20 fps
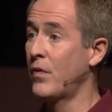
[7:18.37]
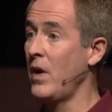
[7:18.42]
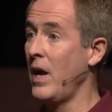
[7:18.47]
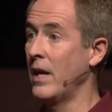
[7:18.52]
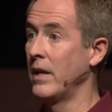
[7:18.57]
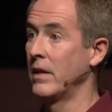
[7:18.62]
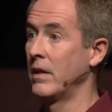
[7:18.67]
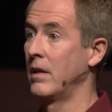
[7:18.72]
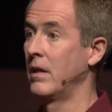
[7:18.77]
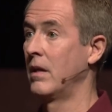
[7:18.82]

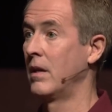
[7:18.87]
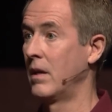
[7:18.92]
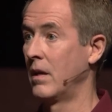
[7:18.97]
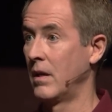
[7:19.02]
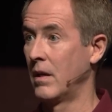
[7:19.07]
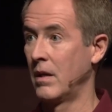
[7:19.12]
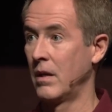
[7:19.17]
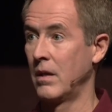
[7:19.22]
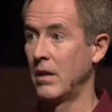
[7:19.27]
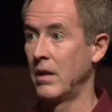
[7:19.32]
friend.
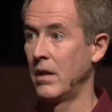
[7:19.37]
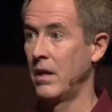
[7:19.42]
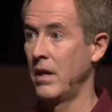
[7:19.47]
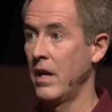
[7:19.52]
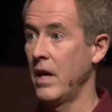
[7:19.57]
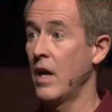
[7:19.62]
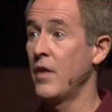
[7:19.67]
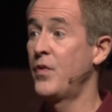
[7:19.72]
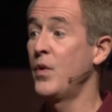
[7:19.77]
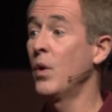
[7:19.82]

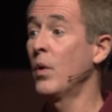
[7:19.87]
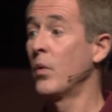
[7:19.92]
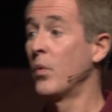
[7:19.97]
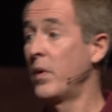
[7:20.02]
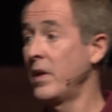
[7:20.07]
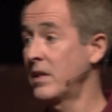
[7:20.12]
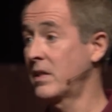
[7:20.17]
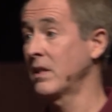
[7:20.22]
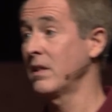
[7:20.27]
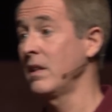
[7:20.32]
If you are
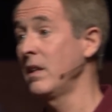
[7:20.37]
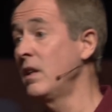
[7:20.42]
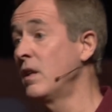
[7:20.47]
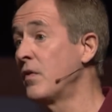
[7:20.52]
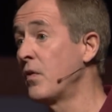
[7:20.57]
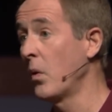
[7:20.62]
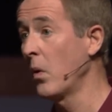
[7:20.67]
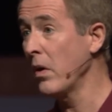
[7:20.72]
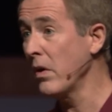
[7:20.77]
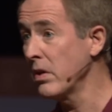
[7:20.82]
recently
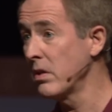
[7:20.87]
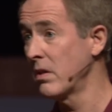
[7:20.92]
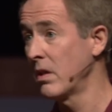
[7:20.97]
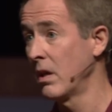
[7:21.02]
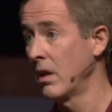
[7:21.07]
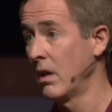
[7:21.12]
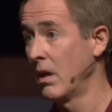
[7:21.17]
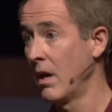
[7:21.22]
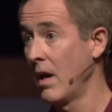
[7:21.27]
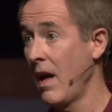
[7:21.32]
divorced
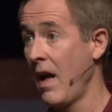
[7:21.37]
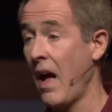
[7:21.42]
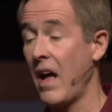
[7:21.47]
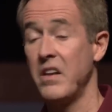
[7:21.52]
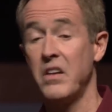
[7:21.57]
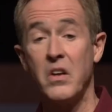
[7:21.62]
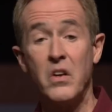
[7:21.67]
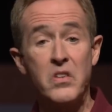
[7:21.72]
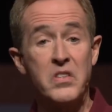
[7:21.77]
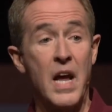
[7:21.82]

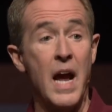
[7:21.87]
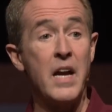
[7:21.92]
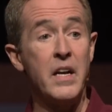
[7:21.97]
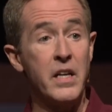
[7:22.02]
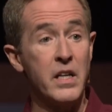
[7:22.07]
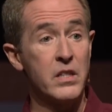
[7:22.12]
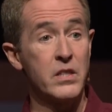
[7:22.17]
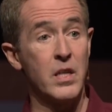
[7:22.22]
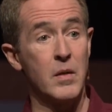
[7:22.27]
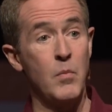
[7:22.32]
and you're
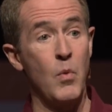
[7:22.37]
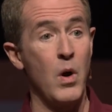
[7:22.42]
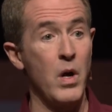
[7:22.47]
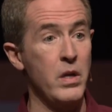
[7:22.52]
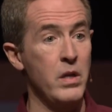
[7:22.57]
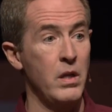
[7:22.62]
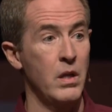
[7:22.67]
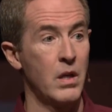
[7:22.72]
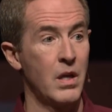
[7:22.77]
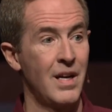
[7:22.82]
dating
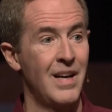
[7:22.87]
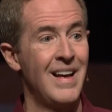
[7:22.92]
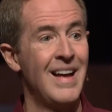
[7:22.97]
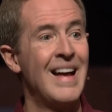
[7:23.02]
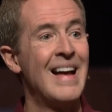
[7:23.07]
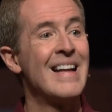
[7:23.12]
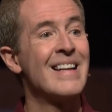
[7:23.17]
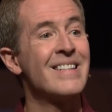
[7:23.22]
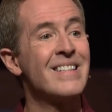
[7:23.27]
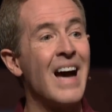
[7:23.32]
someone,
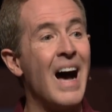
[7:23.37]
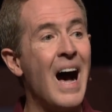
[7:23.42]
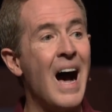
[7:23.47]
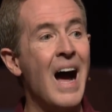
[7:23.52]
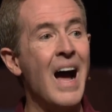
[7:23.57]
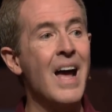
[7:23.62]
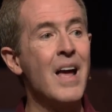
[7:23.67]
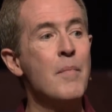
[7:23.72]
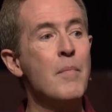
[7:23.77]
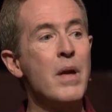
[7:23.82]

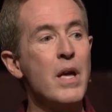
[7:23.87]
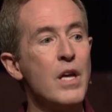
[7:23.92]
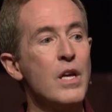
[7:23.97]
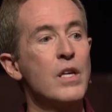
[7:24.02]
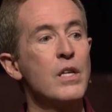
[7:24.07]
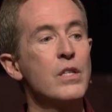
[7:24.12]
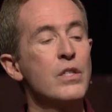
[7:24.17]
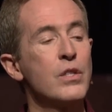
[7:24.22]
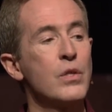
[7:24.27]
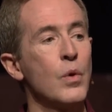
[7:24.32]
time
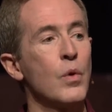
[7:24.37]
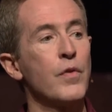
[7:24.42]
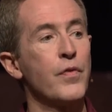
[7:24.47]
is